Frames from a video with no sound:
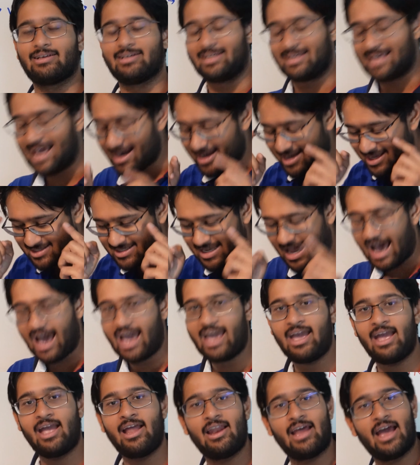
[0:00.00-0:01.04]
get his eye
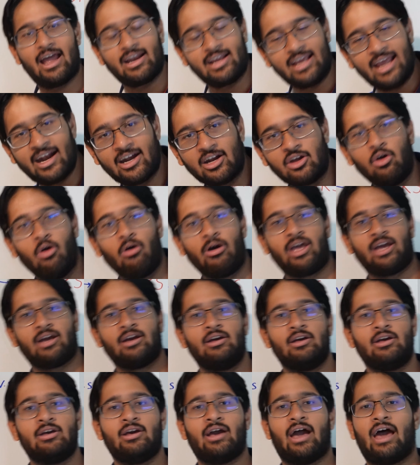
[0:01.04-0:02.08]
in and get going.
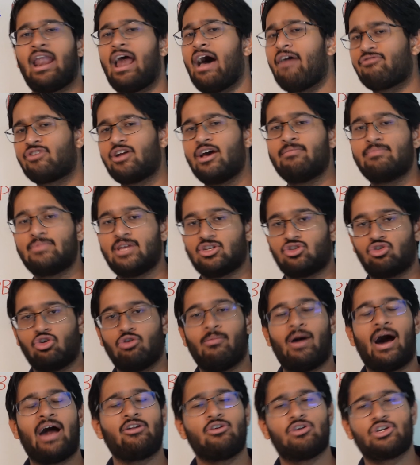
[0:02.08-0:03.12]
And after him, there's
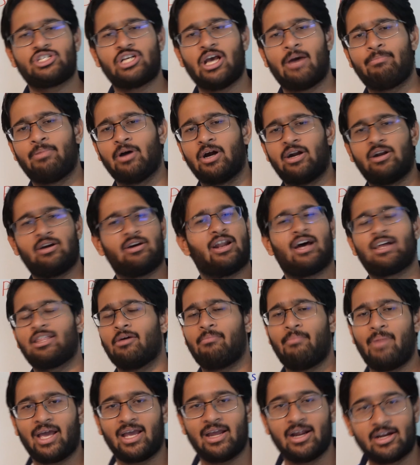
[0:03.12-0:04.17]
Romario Shepherd, another
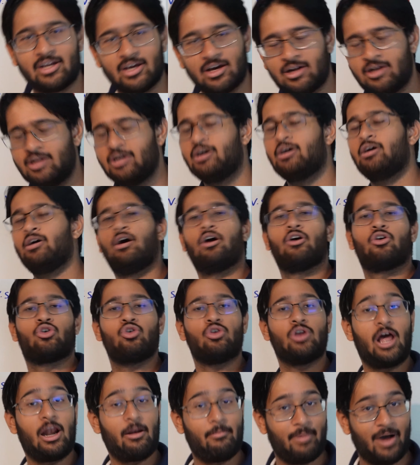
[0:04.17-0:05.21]
big hitter.
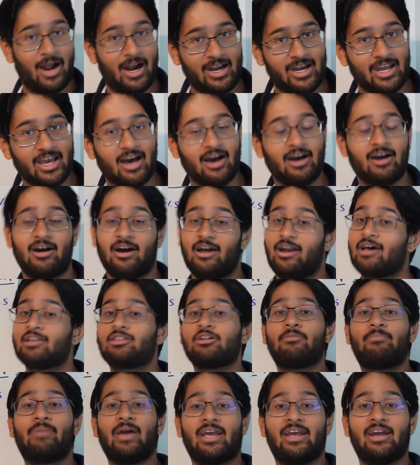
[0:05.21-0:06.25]
Krunal Pandya,
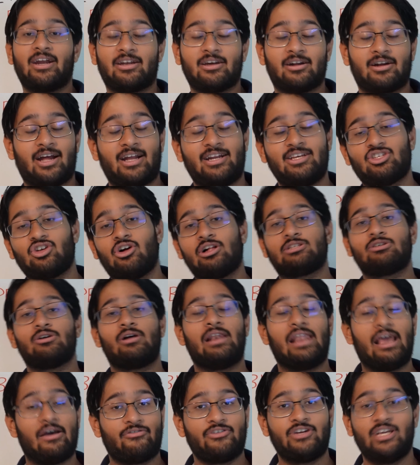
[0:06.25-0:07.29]
another big hitter, and he's also a
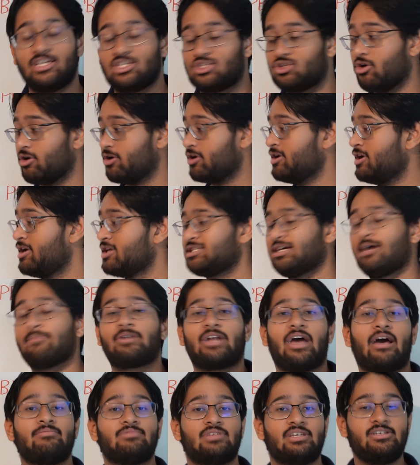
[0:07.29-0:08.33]
lefty, so
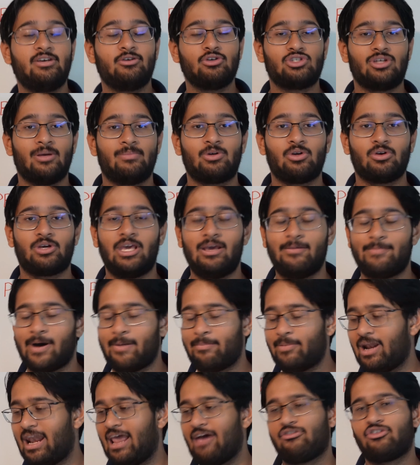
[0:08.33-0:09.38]
sometimes they use him to keep
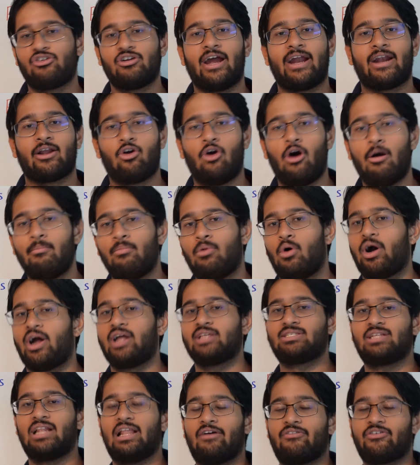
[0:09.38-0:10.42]
up a left-right combo
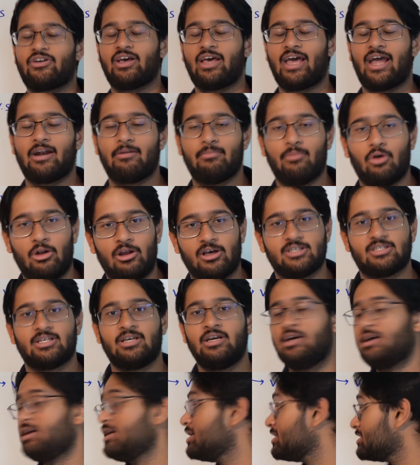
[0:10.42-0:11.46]
against left-hand bowlers.
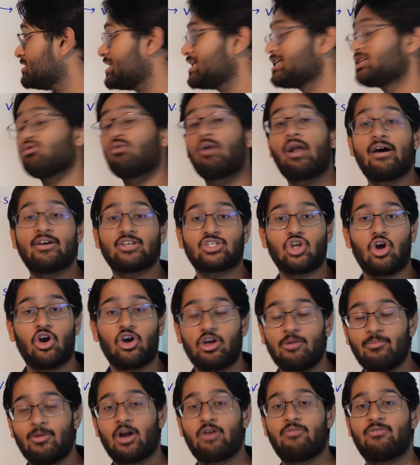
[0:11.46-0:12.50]
This is what I was
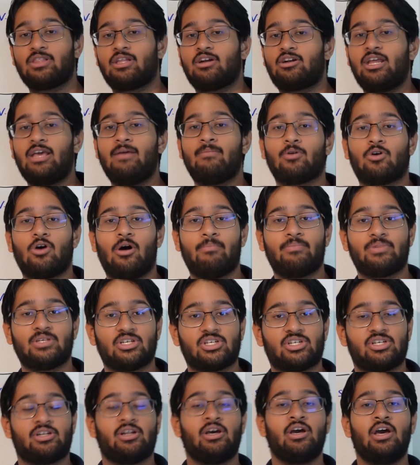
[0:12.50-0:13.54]
talking about with the team
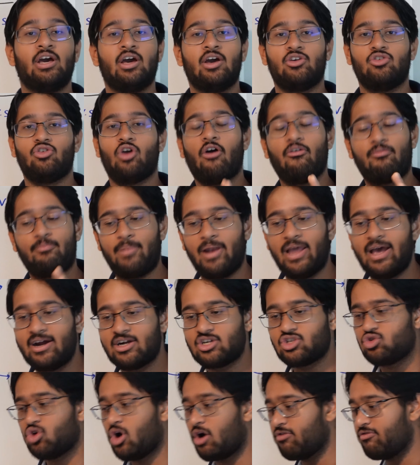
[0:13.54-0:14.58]
composition. You have
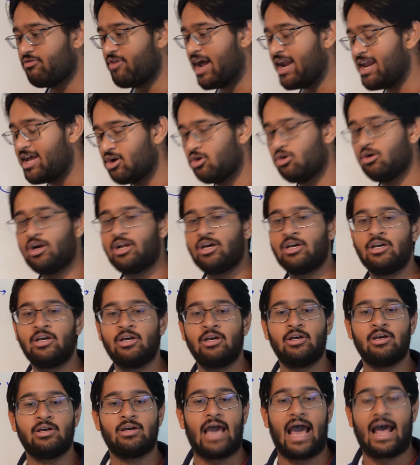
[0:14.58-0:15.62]
players who are very good
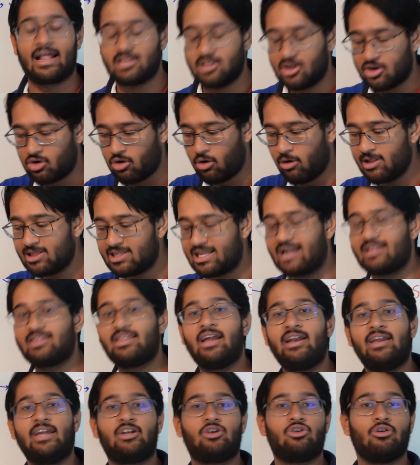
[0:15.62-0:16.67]
at the role that they
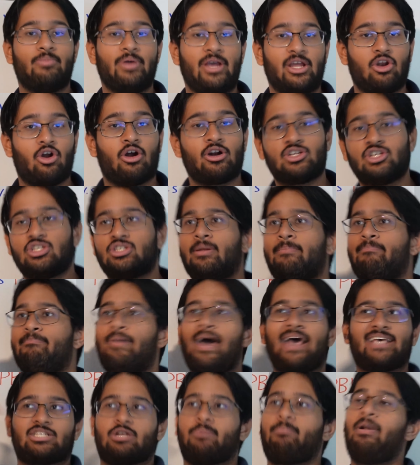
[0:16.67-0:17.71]
need to be, not just the
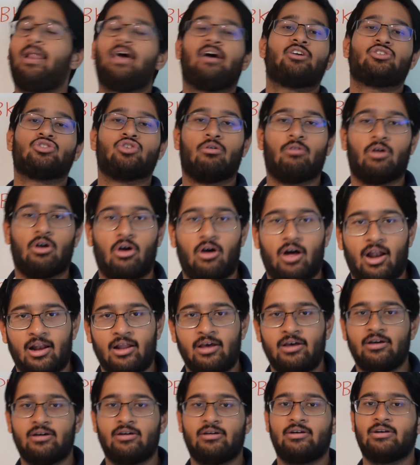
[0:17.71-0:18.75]
best players overall.
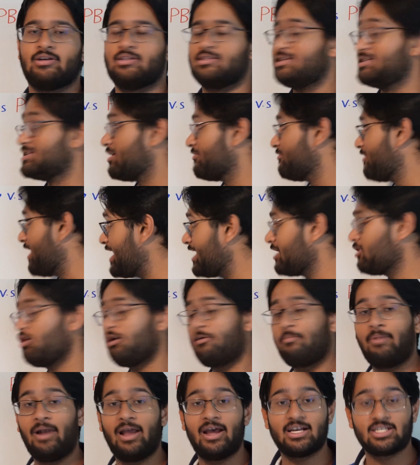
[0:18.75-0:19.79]
These are very
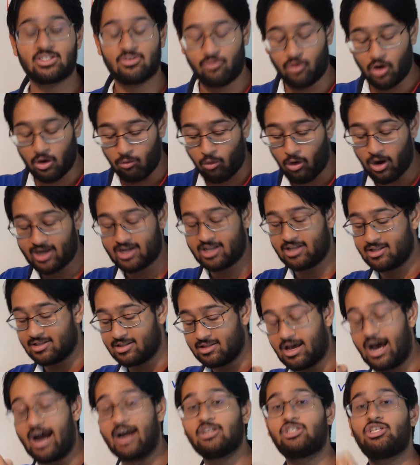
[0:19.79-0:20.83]
good players for what
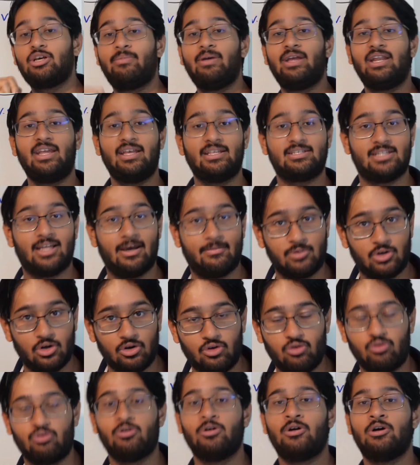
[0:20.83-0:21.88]
RCB needs them to
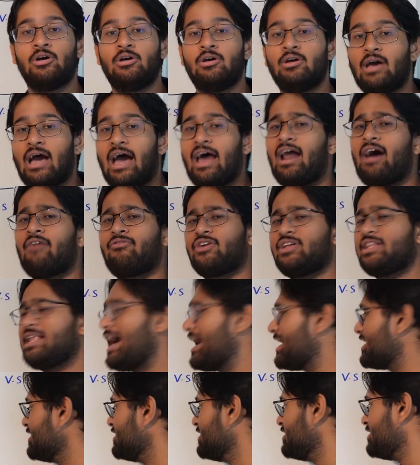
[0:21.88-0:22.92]
do. And after
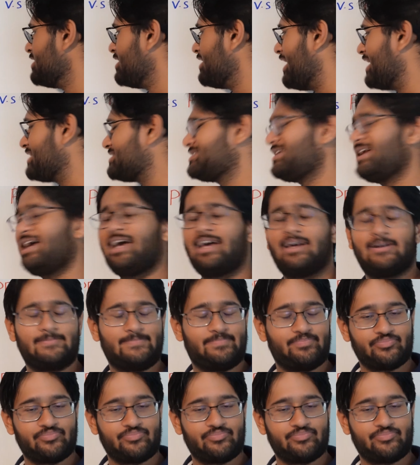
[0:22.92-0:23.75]
that, let's say